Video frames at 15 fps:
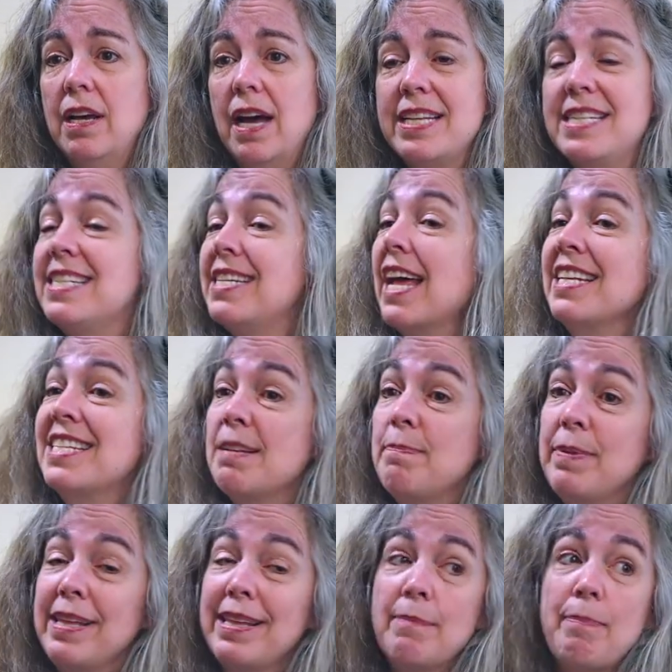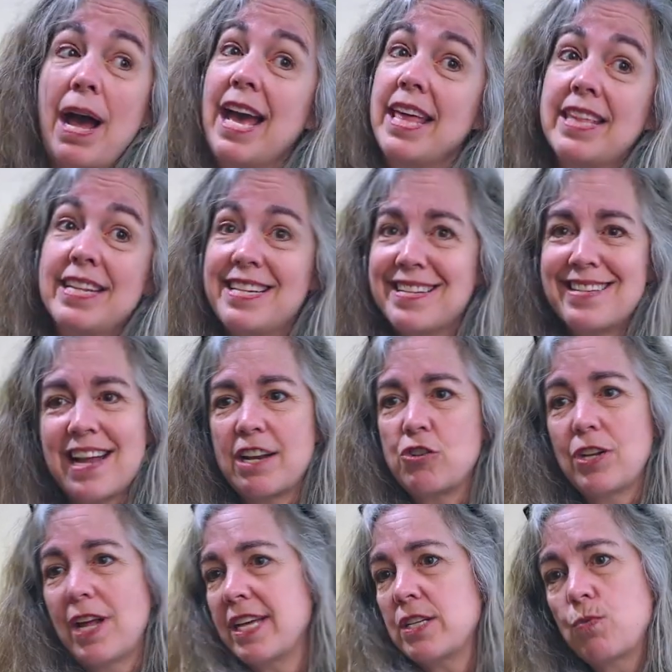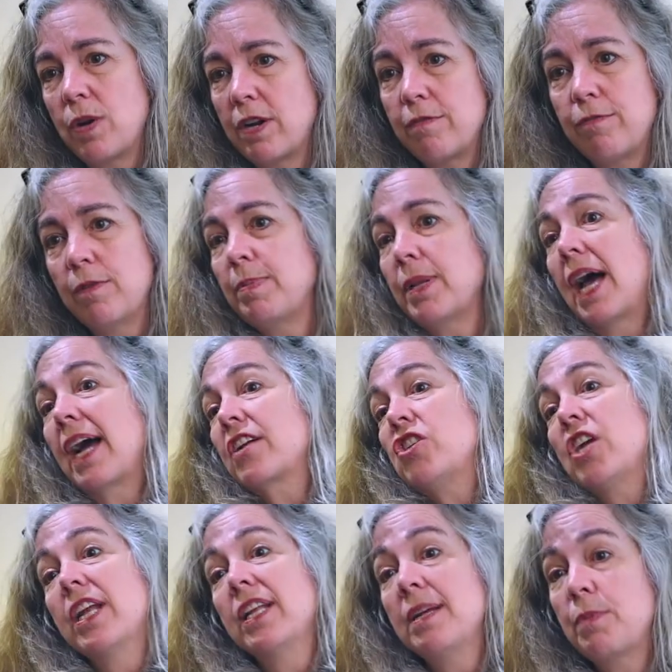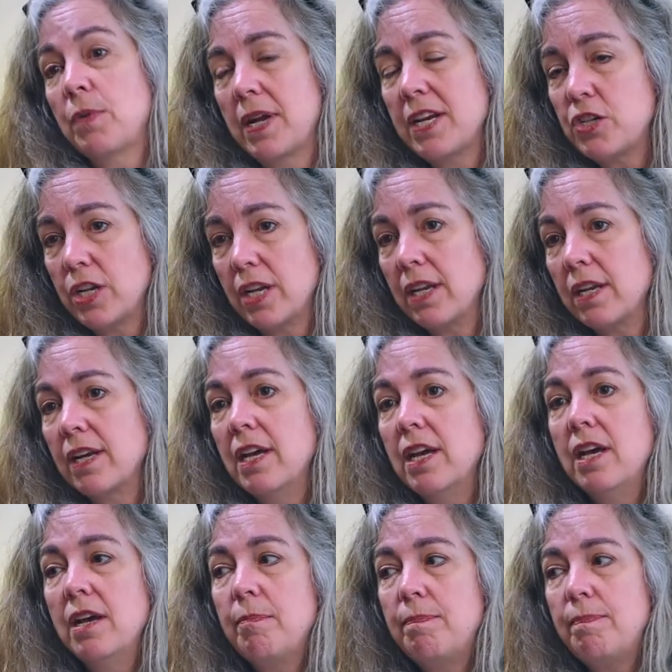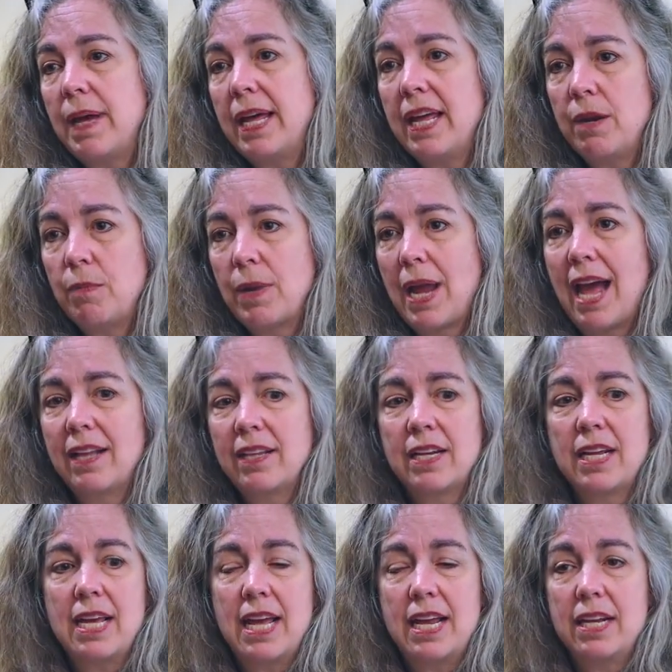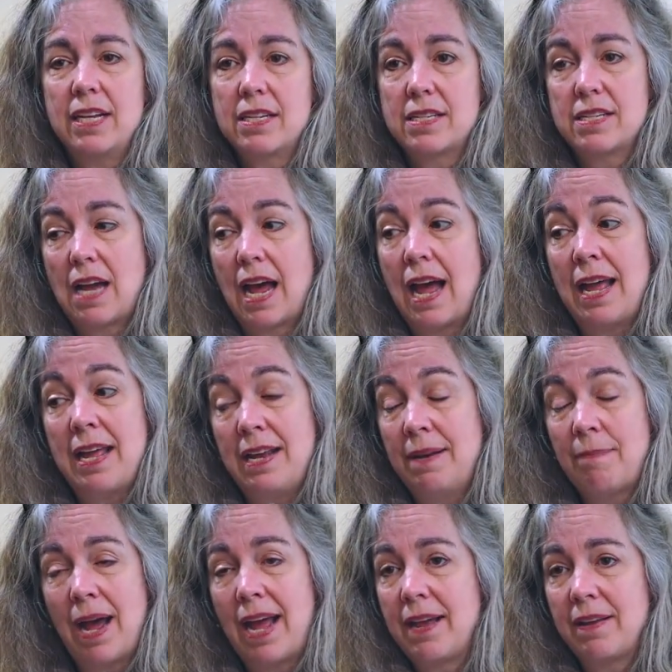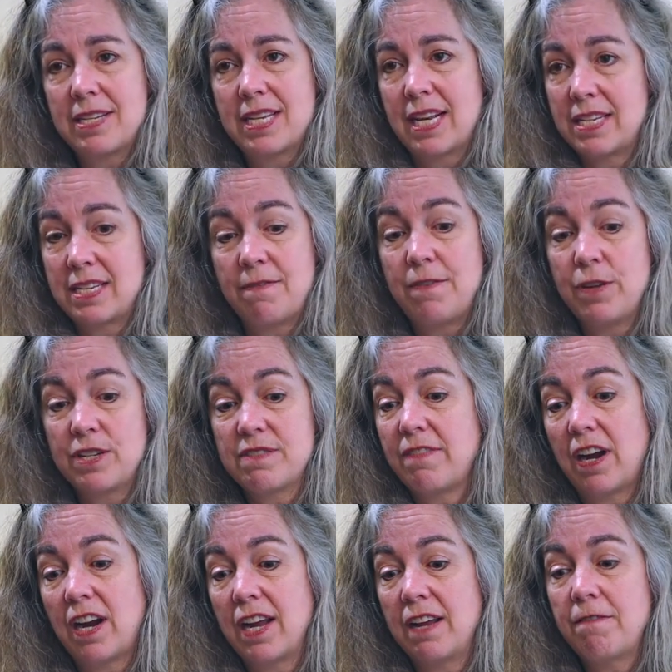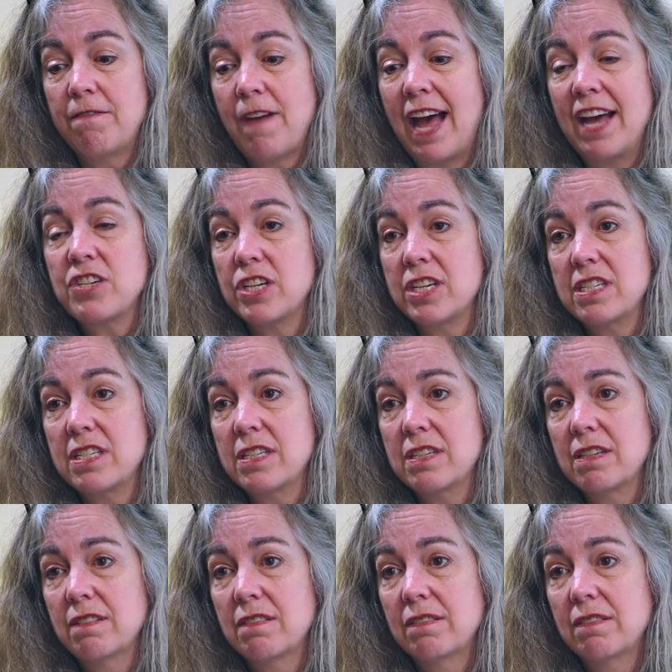ostensibly by the decentralized, wonderful blockchain liberation. But in reality, it is, uh, in my sense, it feels very fascist.